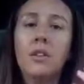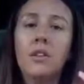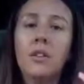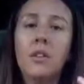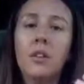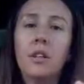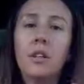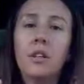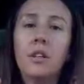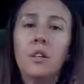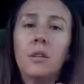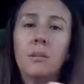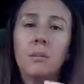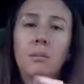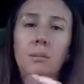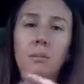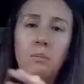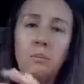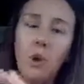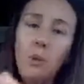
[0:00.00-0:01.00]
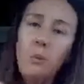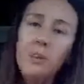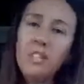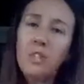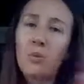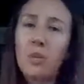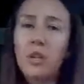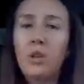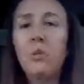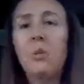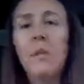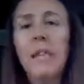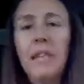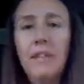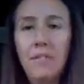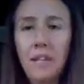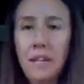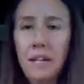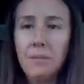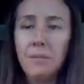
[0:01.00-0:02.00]
The moments when you
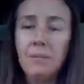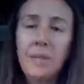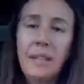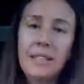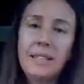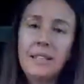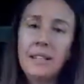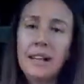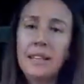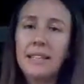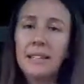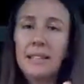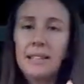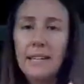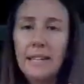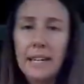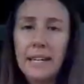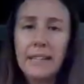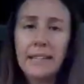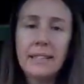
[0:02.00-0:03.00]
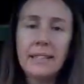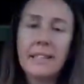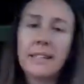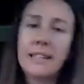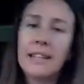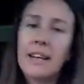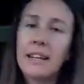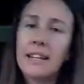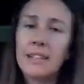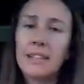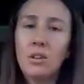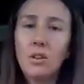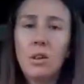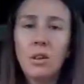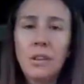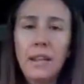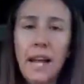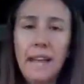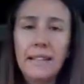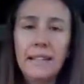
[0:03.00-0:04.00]
leave it, it's not as intense, it's not as
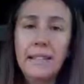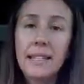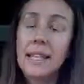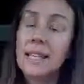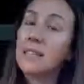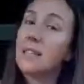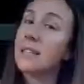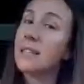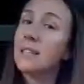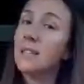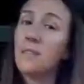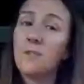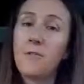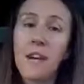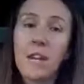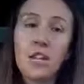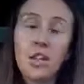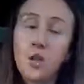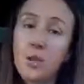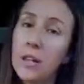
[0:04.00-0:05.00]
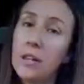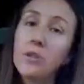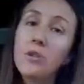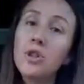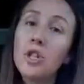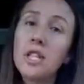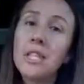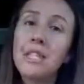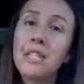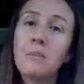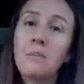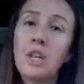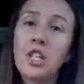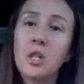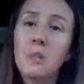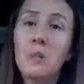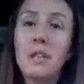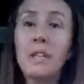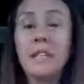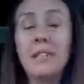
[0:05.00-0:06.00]
long lasting, it doesn't affect your energy as
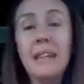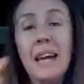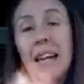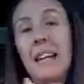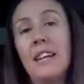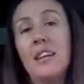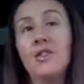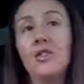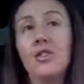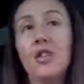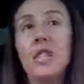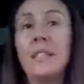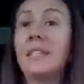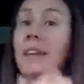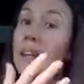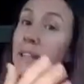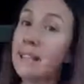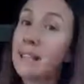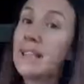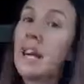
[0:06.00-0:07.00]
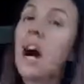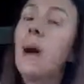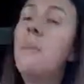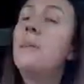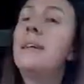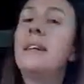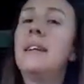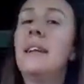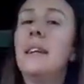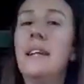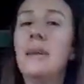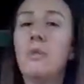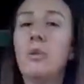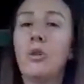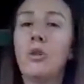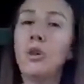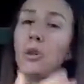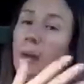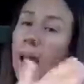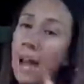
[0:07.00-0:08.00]
much because that energy is not as dominant
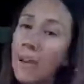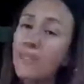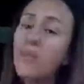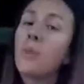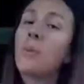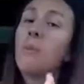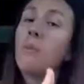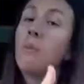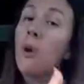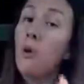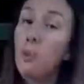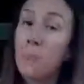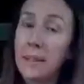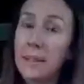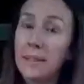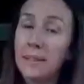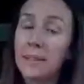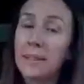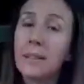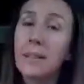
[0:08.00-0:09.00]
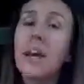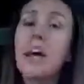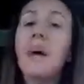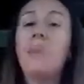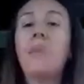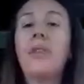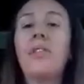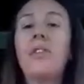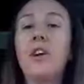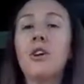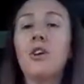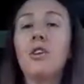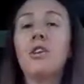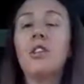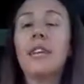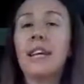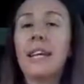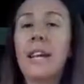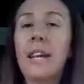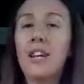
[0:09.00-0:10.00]
anymore. You'll have your moments, but there
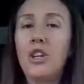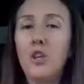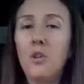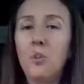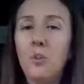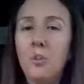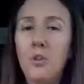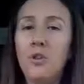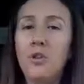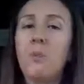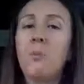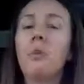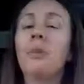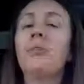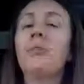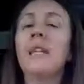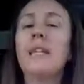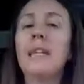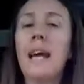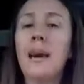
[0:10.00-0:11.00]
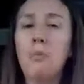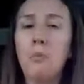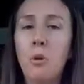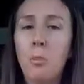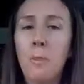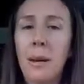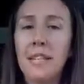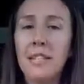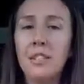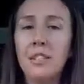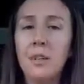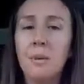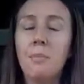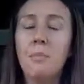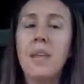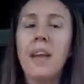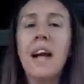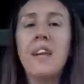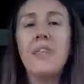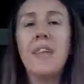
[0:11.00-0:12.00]
again, you're building that
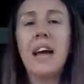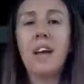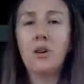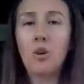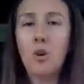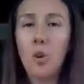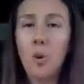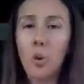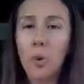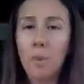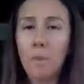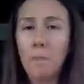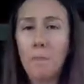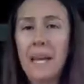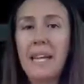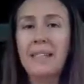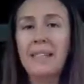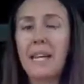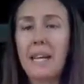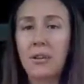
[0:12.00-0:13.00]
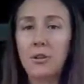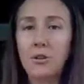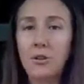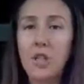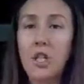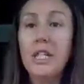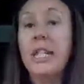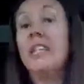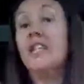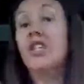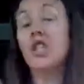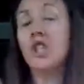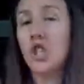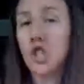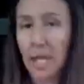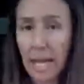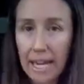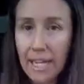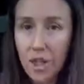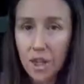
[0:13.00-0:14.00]
momentum. That core base energy is
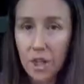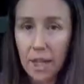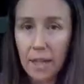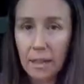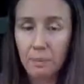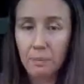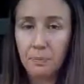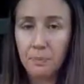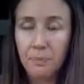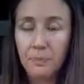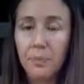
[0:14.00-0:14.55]
changing,